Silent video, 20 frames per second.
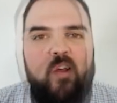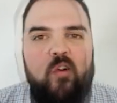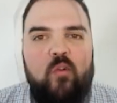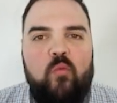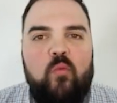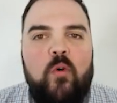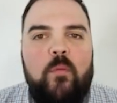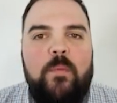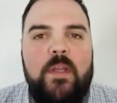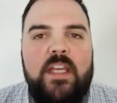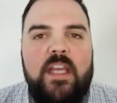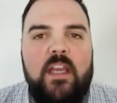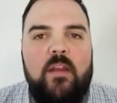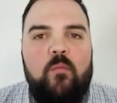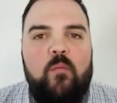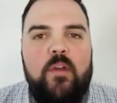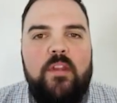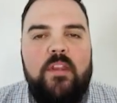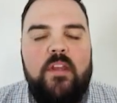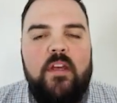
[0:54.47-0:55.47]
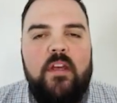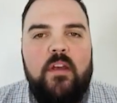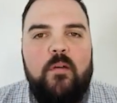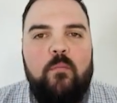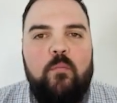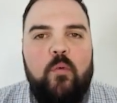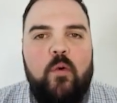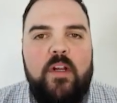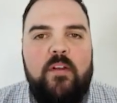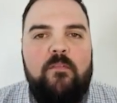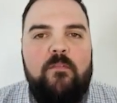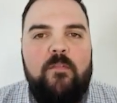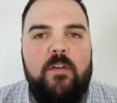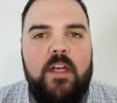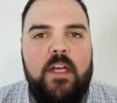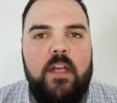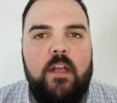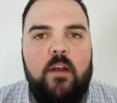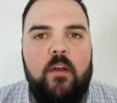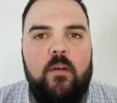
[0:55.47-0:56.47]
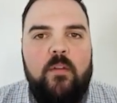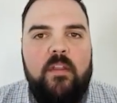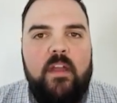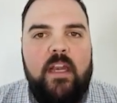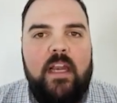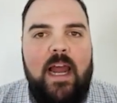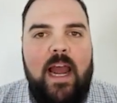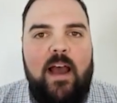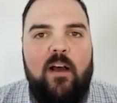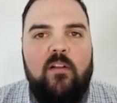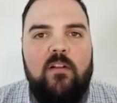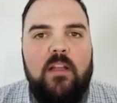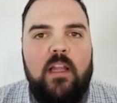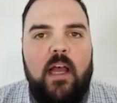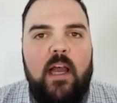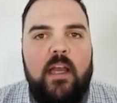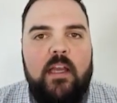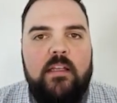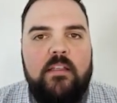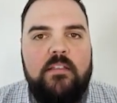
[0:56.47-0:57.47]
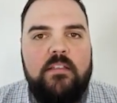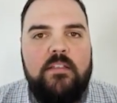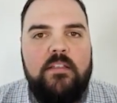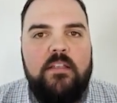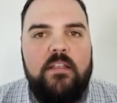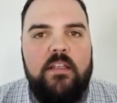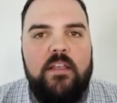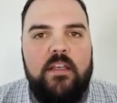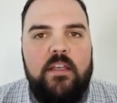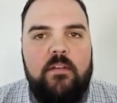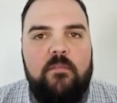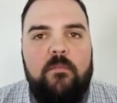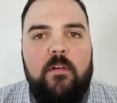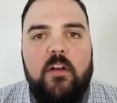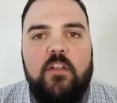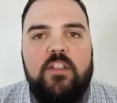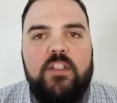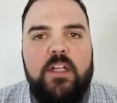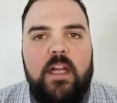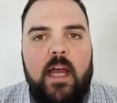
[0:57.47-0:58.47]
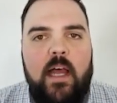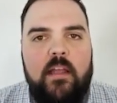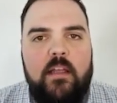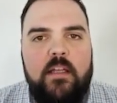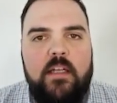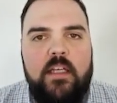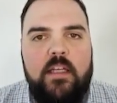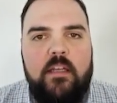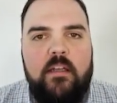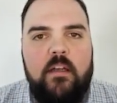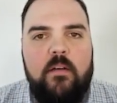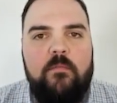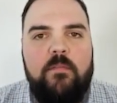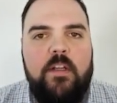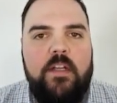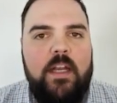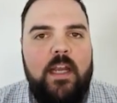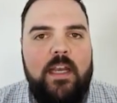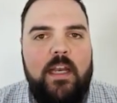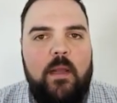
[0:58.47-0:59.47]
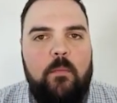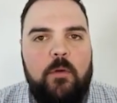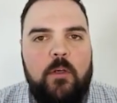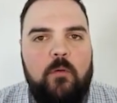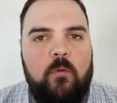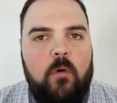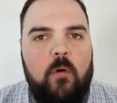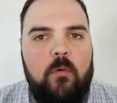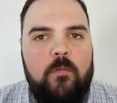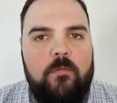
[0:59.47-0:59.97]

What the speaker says: We'll begin with a brief video that outlines the functionality of the dynamic role